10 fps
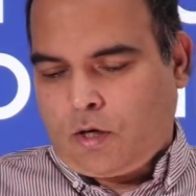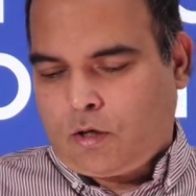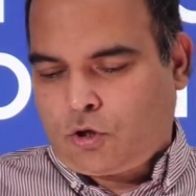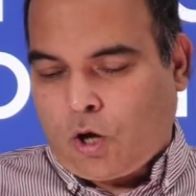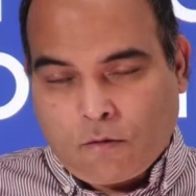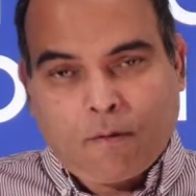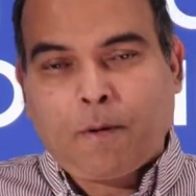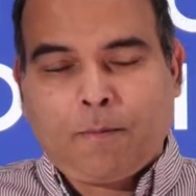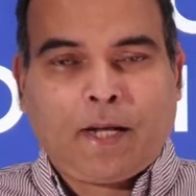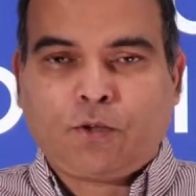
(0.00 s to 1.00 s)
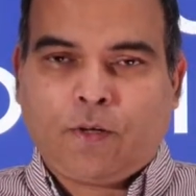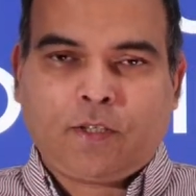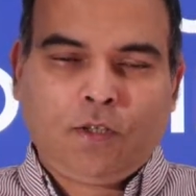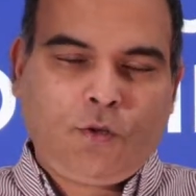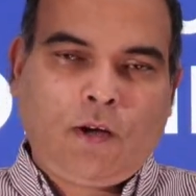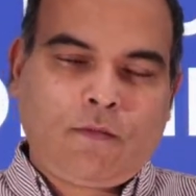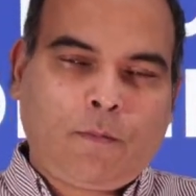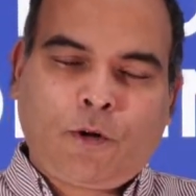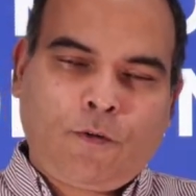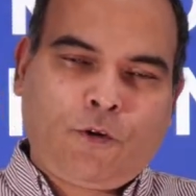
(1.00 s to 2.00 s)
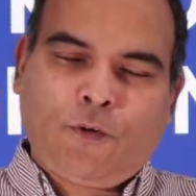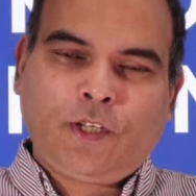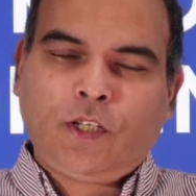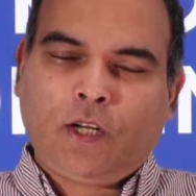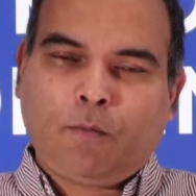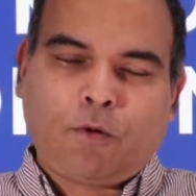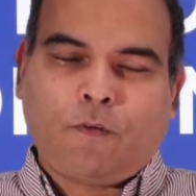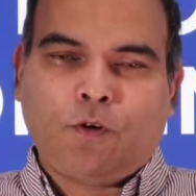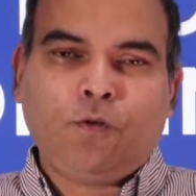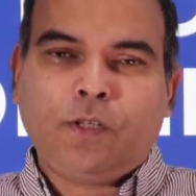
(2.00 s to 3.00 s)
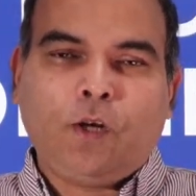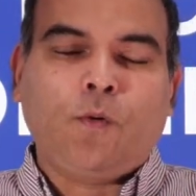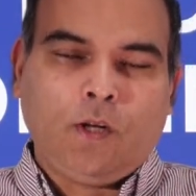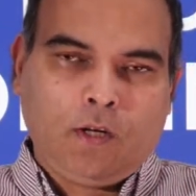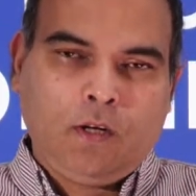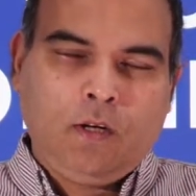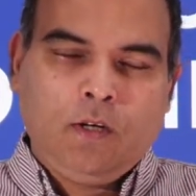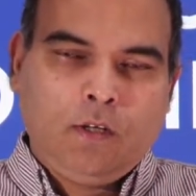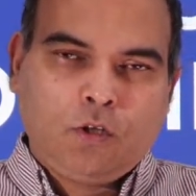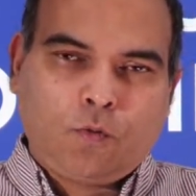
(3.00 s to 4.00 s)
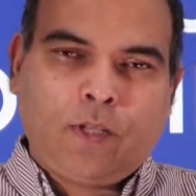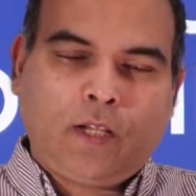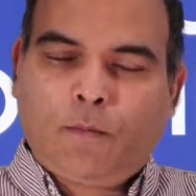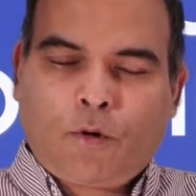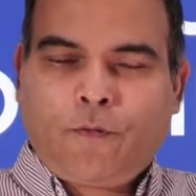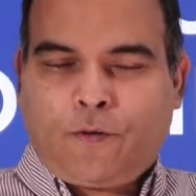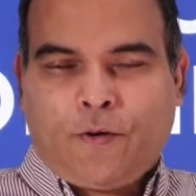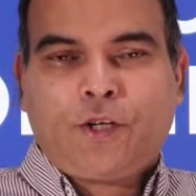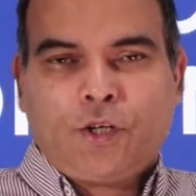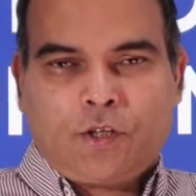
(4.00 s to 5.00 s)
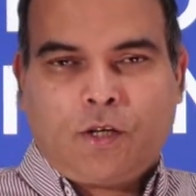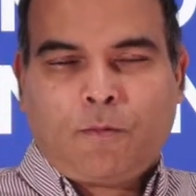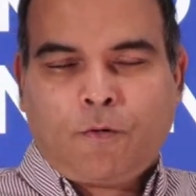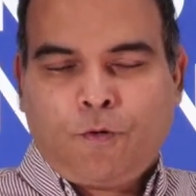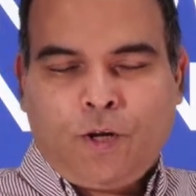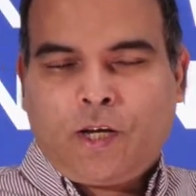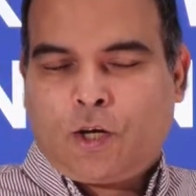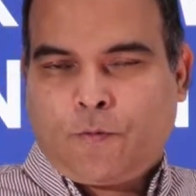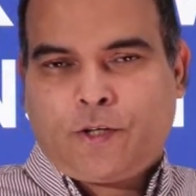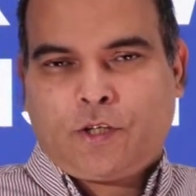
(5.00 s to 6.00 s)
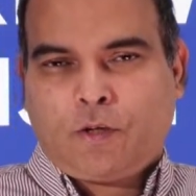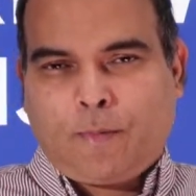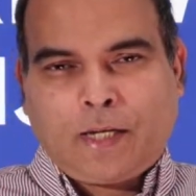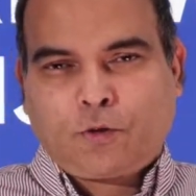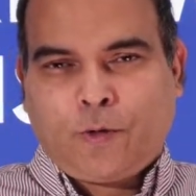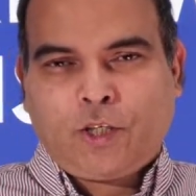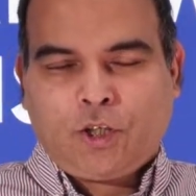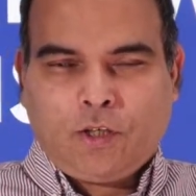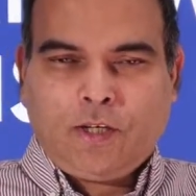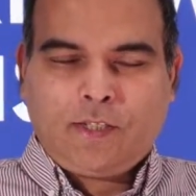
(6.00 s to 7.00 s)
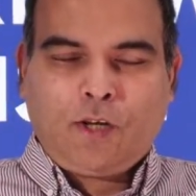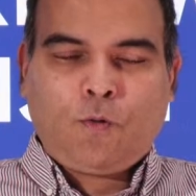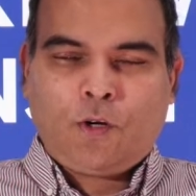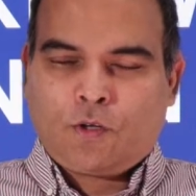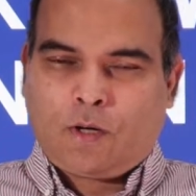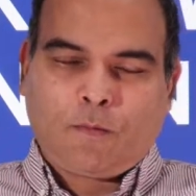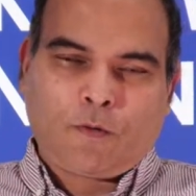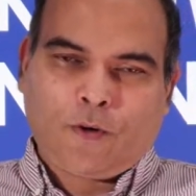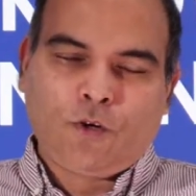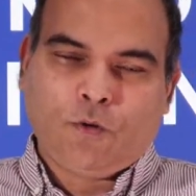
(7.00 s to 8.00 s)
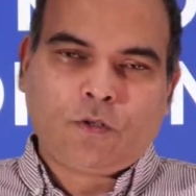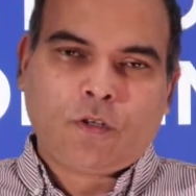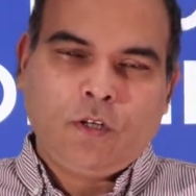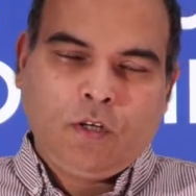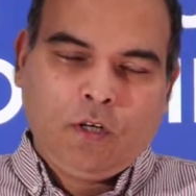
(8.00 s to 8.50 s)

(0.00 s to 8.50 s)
solvable maths questions, you have number of equations and number of unknowns equal. So when the number of equations, number of unique equations in a maths question is equal to the number of unknowns,